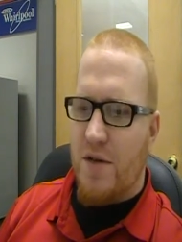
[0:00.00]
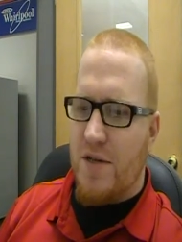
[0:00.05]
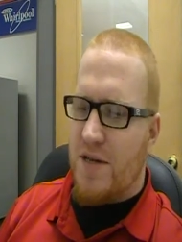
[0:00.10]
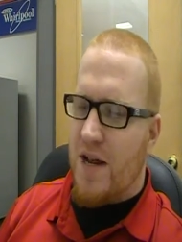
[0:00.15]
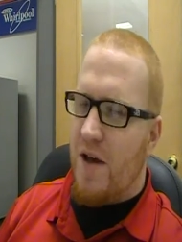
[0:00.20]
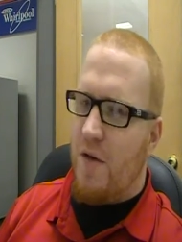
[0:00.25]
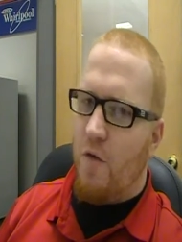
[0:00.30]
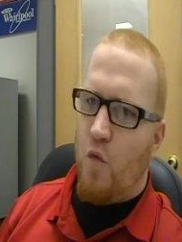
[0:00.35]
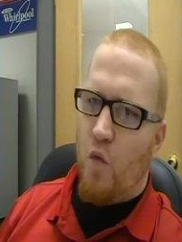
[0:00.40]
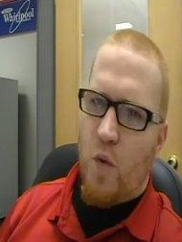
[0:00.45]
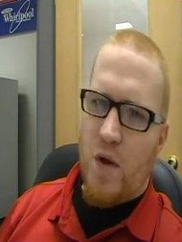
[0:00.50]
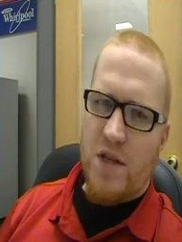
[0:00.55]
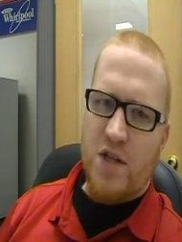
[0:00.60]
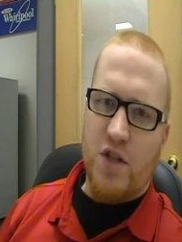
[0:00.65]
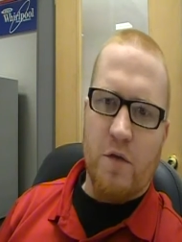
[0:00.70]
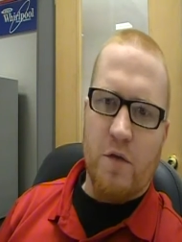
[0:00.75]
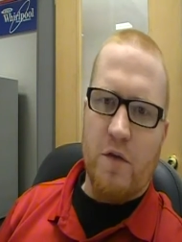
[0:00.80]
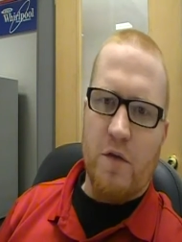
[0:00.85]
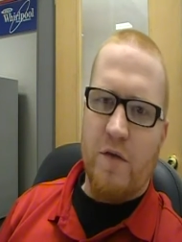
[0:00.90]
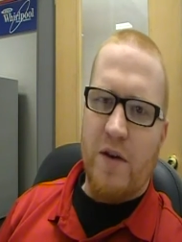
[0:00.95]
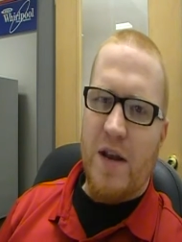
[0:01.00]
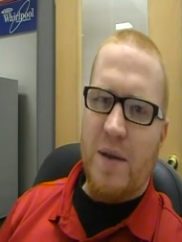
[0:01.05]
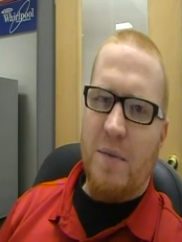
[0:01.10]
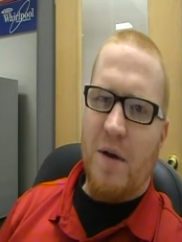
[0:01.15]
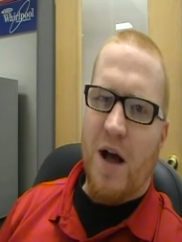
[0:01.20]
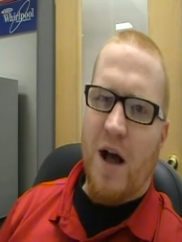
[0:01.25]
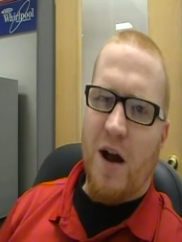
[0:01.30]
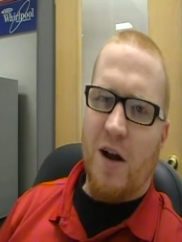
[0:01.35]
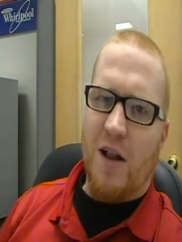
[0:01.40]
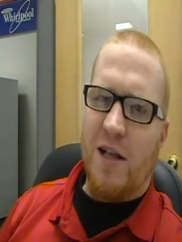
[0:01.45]
He's got wins over Vinny
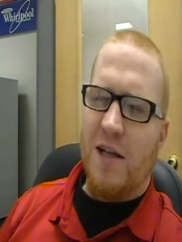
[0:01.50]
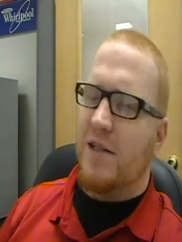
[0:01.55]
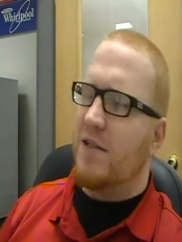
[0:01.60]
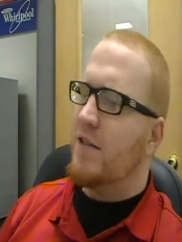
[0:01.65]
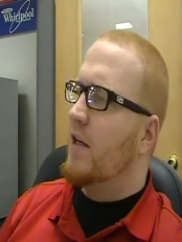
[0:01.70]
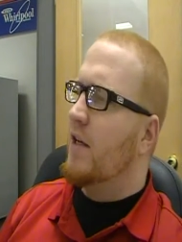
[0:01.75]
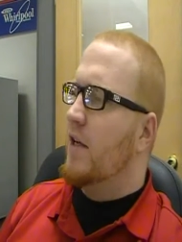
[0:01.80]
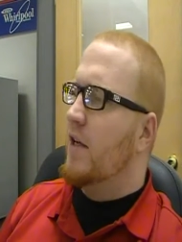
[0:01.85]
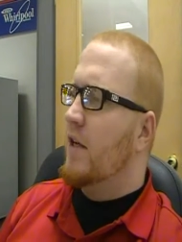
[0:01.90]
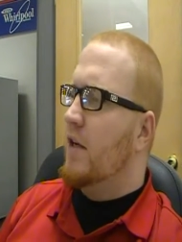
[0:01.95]
Maharles,